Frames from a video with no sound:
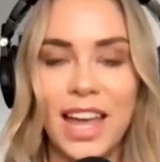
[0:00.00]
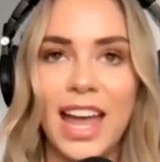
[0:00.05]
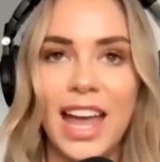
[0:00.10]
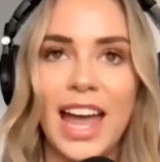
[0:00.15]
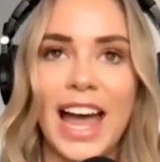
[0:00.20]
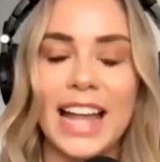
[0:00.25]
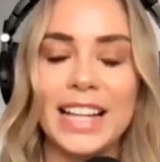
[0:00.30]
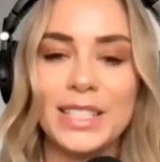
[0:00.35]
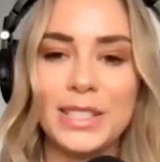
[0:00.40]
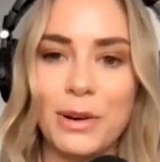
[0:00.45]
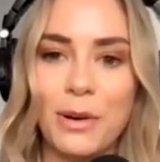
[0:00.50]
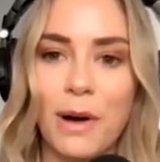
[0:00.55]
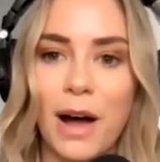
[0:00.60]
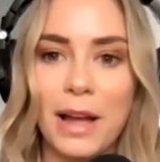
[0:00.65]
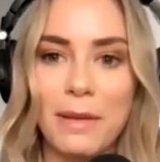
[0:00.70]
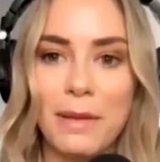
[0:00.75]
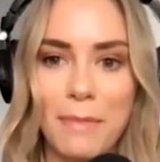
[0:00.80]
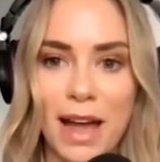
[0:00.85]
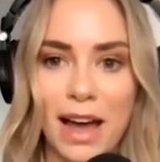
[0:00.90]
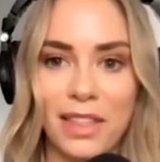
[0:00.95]
And so
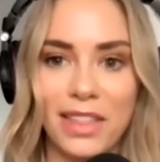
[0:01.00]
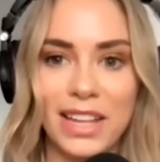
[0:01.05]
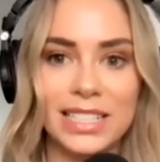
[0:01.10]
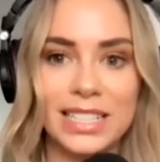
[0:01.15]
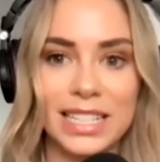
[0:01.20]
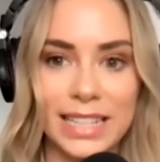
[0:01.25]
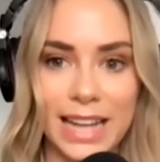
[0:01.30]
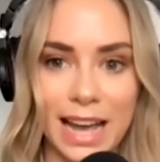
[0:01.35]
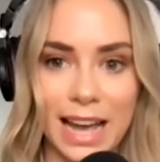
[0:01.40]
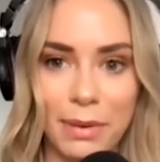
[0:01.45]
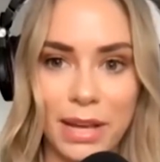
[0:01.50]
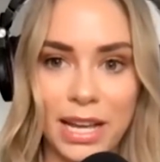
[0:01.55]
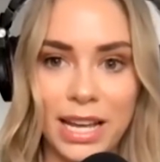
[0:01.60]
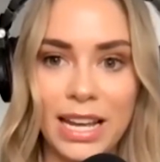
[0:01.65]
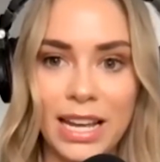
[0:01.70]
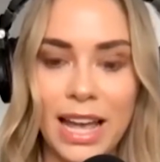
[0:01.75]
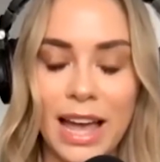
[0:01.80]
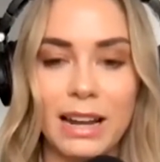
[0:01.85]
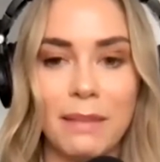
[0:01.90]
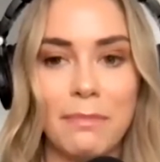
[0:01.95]
I'm mouthing to Gabby
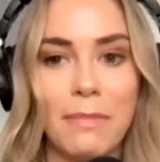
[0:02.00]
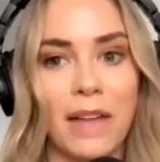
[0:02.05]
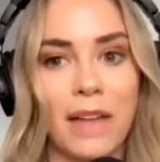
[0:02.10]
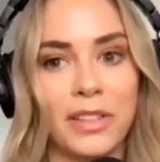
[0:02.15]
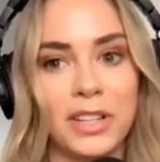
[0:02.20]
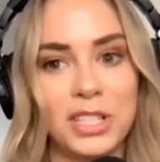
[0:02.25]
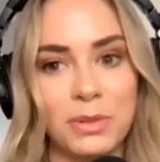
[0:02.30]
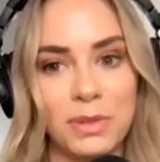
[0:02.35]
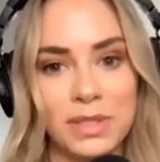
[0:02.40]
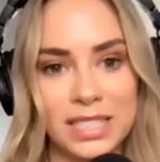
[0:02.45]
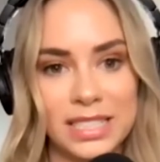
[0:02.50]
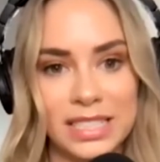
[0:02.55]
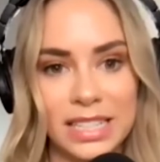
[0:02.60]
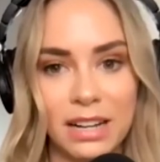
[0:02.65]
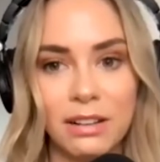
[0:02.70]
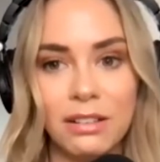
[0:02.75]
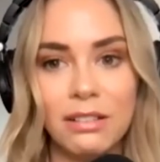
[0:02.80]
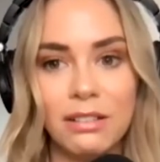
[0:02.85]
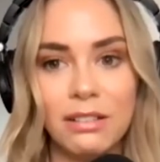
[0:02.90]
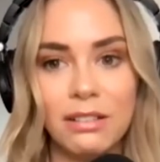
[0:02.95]
and I'm mouthing to
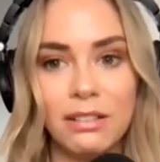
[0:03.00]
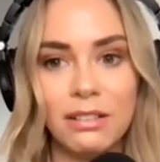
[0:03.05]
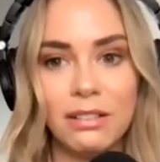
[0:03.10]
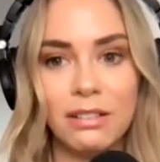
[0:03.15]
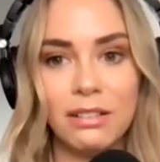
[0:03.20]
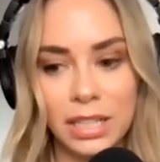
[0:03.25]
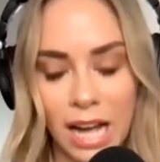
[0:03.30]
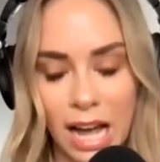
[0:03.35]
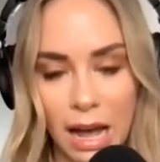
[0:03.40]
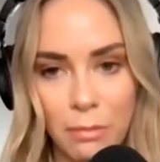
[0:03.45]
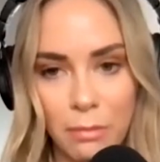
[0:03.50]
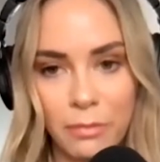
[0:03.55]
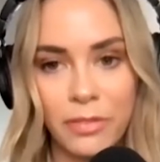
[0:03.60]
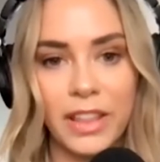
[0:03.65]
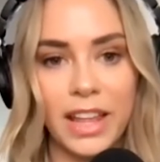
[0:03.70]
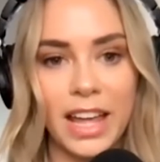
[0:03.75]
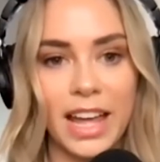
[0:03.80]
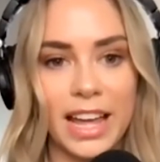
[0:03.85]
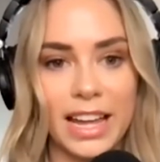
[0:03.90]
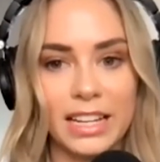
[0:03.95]
Estelle, come for
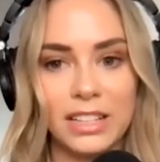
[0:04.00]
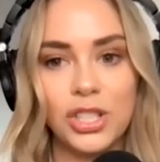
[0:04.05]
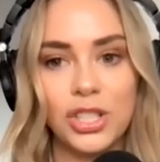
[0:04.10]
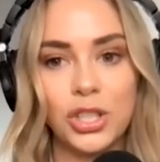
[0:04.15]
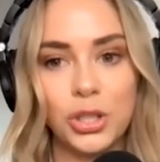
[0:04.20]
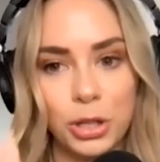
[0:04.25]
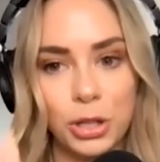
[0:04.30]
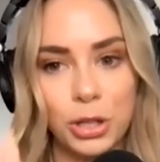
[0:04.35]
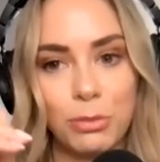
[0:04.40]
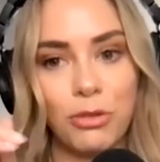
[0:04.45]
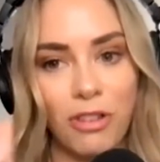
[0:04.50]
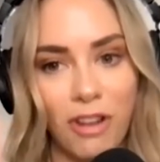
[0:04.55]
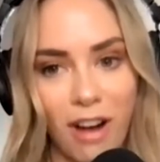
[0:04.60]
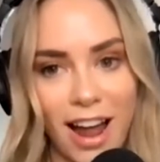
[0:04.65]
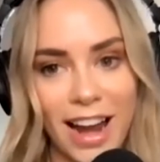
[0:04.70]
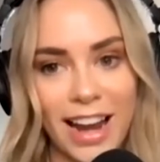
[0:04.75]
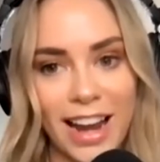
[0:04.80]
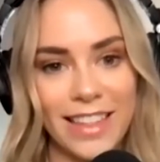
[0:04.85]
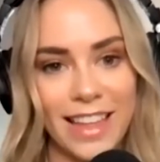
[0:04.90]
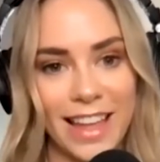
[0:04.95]
the head, shoot him
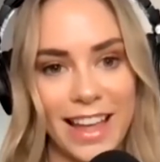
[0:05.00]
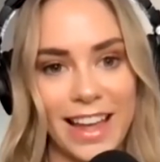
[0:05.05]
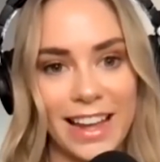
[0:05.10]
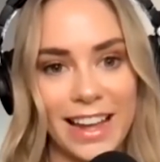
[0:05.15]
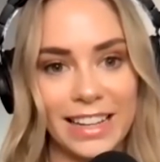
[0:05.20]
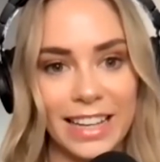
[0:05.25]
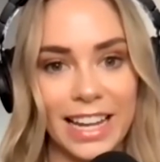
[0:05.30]
right in the head.